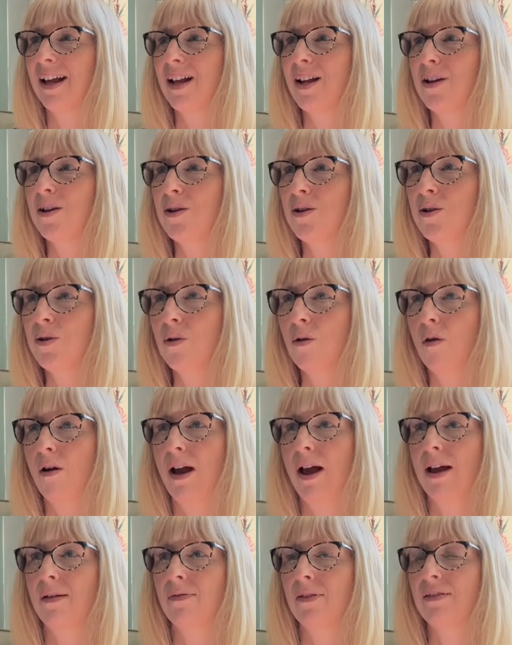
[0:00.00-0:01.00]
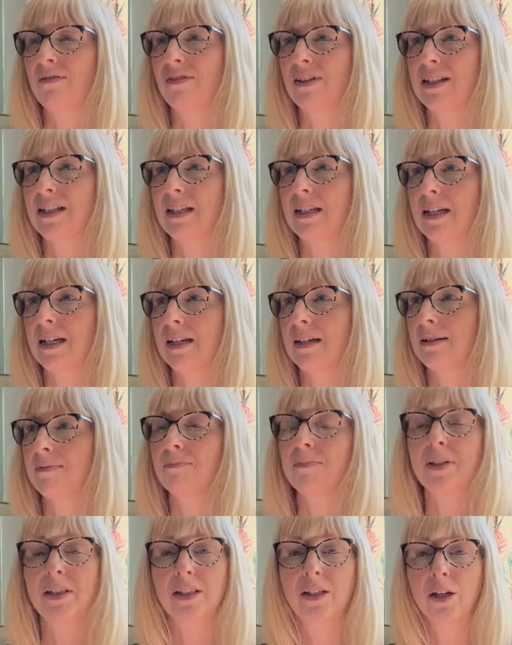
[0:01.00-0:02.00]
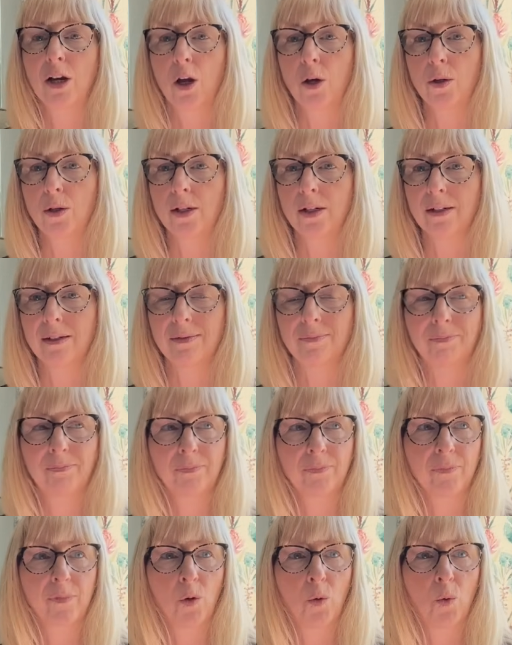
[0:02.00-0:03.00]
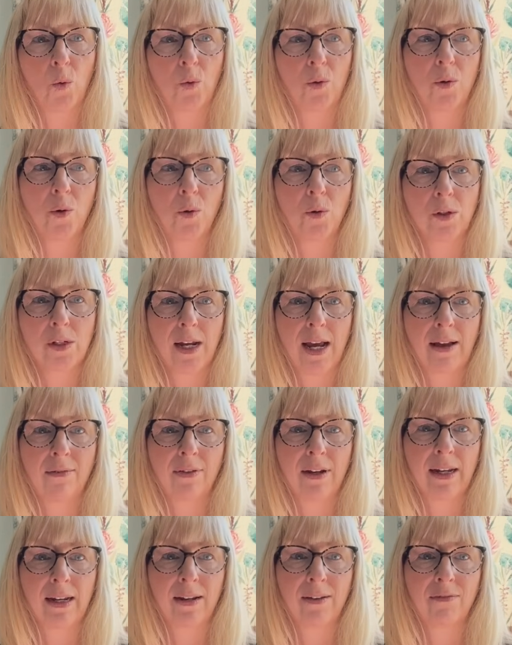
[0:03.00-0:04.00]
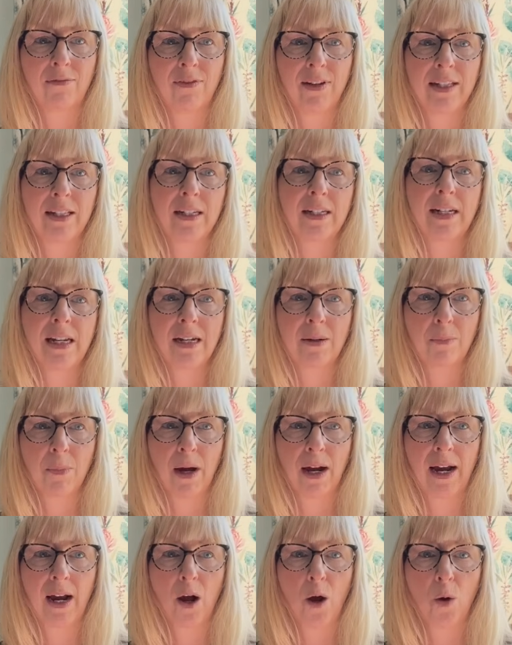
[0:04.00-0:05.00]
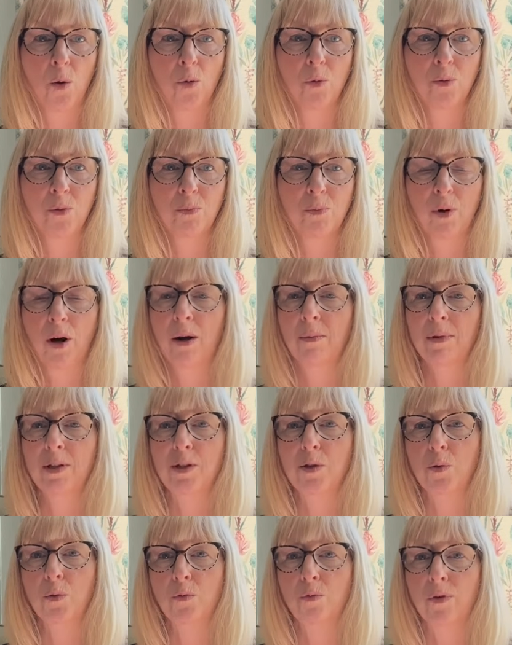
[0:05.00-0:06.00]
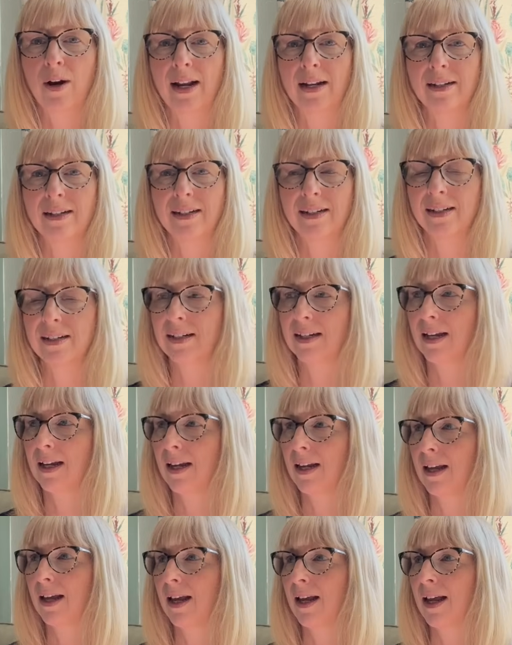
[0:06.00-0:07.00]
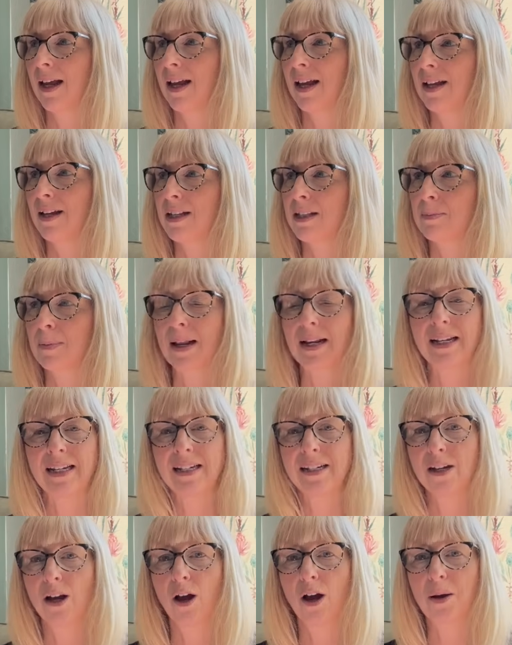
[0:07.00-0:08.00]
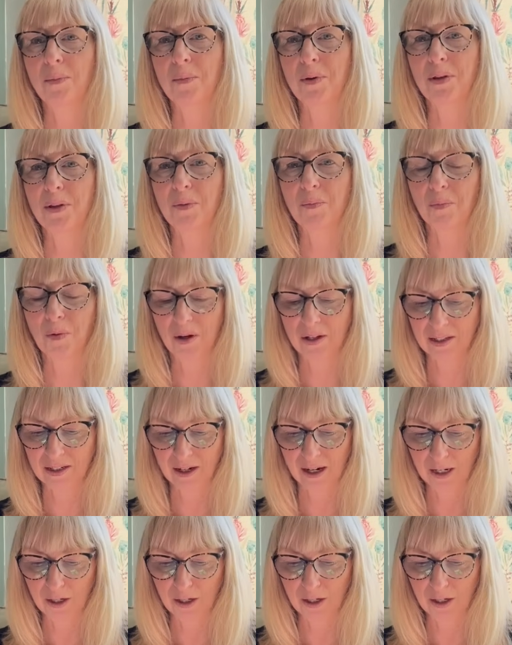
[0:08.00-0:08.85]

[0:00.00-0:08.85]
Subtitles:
not having visited Snowdon or not having visited my old primary school friend and spending time with them whilst I